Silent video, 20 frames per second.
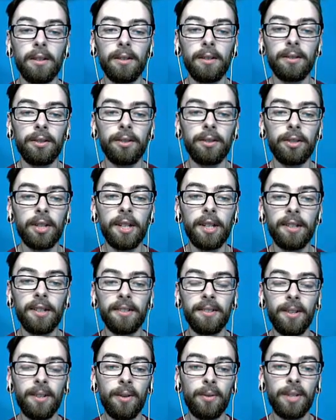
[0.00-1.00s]
The Turkana
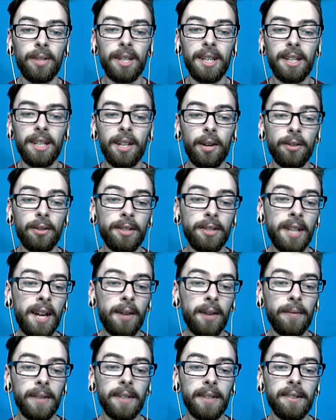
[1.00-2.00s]
stone in our
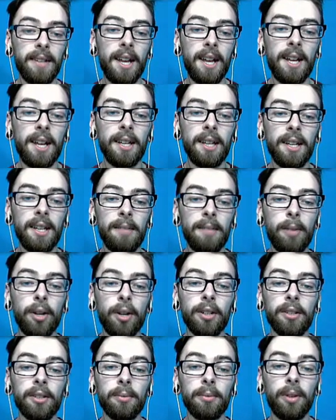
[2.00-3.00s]
town. They say it
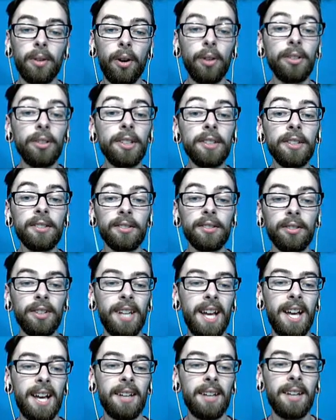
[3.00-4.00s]
marks where Arceus stood
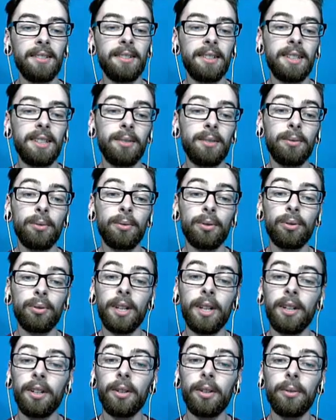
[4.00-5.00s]
as he
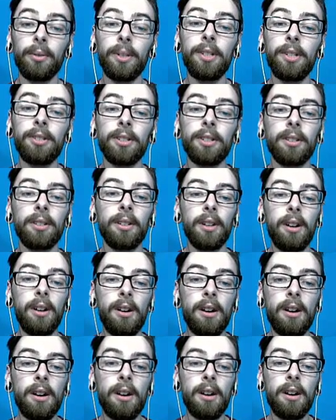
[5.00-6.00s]
created our region.
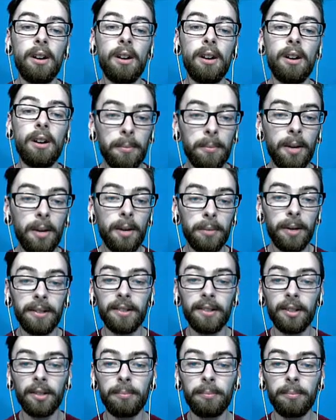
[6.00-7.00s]
Huh. Perhaps there's
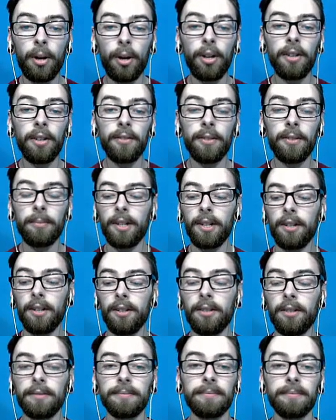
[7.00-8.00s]
still a part of him there.
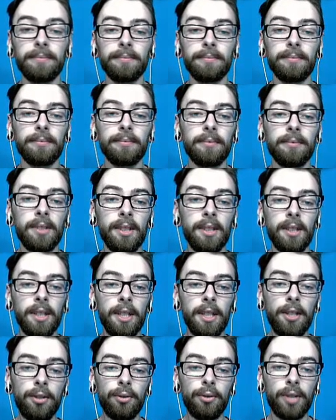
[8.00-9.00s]

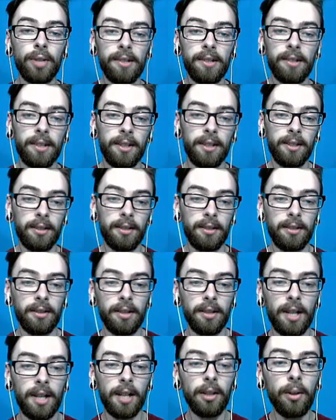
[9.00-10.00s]
Interesting.
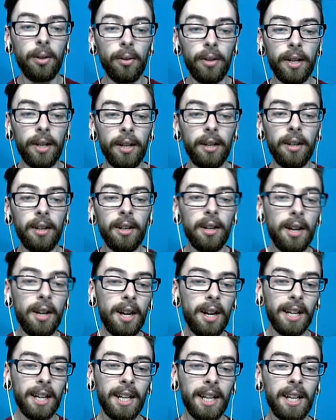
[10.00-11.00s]
Hello there.
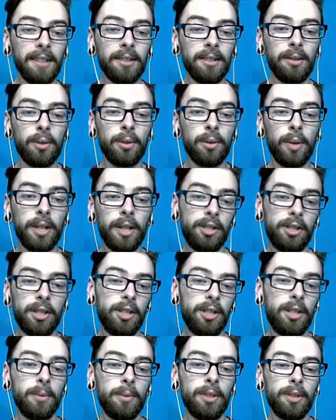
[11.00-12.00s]
Can I ask you a
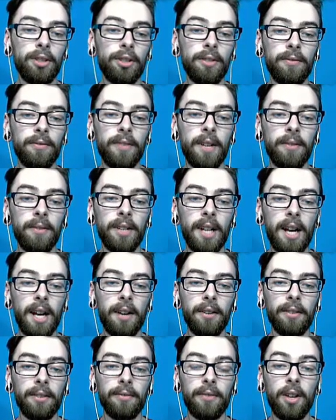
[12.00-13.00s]
question? Which is your favorite out
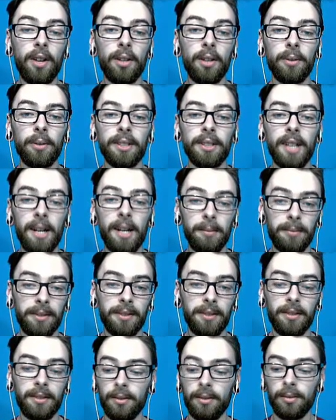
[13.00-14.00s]
of the following
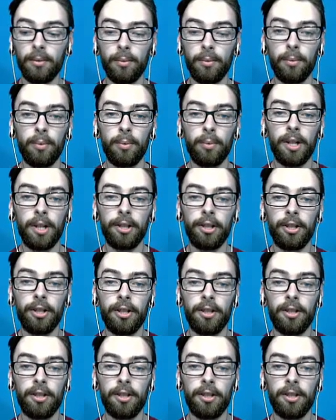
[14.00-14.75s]
types? Watcher.